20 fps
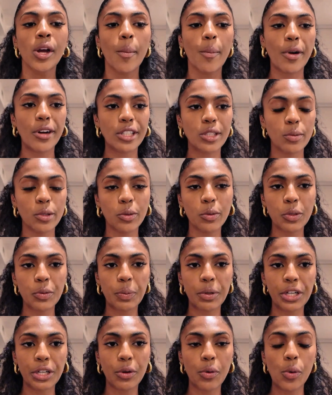person, which was
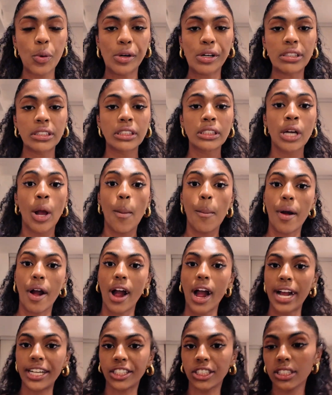pretty cool.
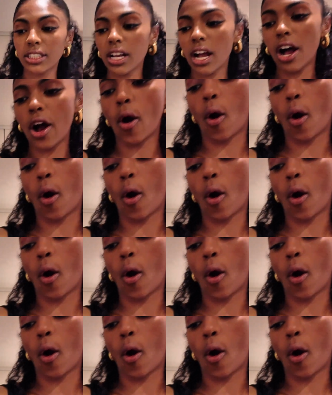But I just got